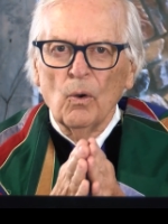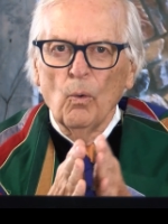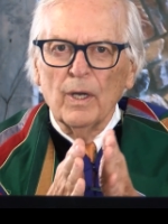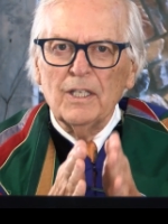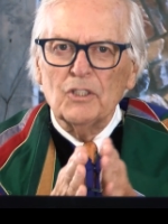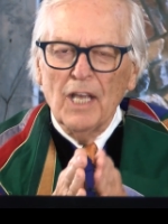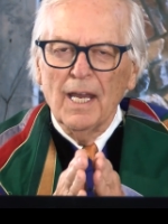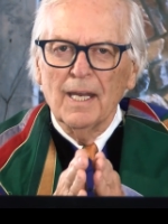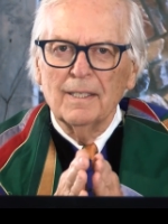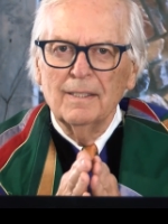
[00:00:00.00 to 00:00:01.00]
what he
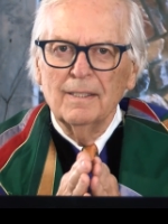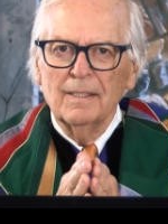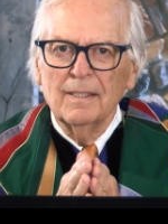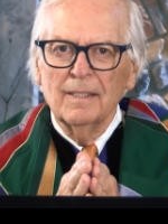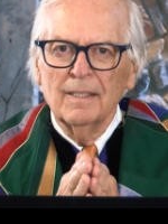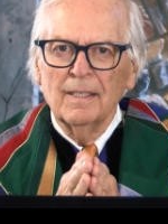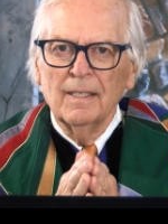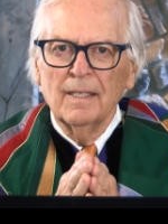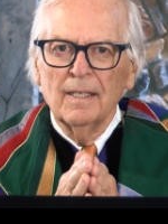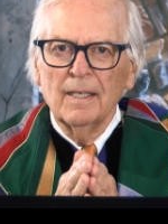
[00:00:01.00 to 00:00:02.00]
said
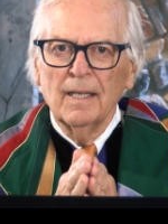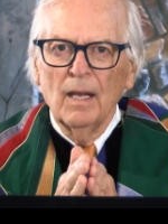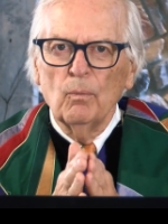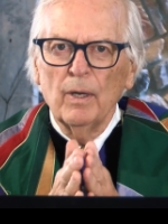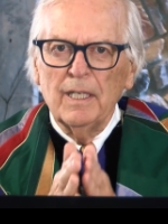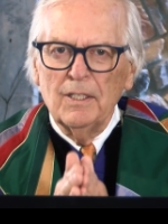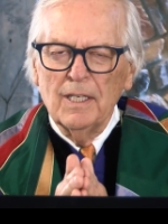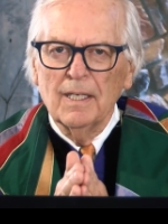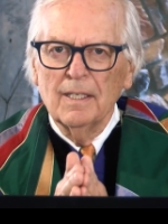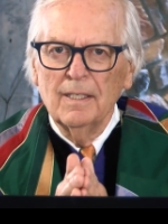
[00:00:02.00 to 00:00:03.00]
and what he
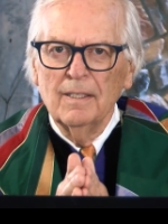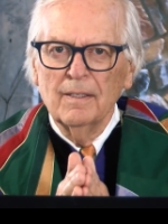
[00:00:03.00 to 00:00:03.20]
did.